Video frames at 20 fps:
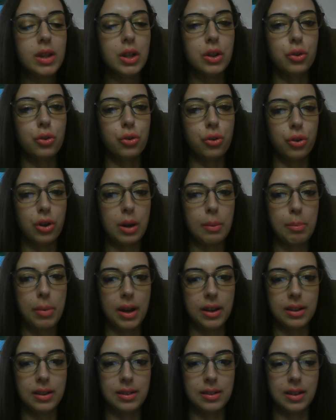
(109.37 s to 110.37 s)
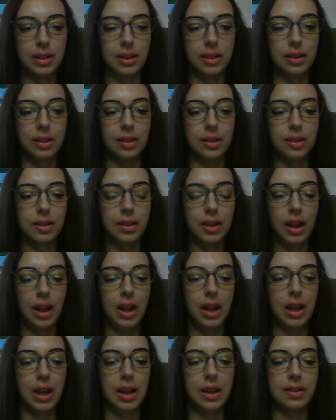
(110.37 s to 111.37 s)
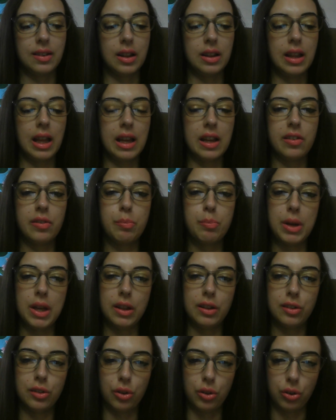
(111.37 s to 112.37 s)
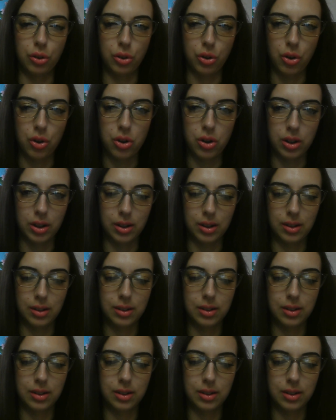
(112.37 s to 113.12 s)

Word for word: True abundance is a life based on God.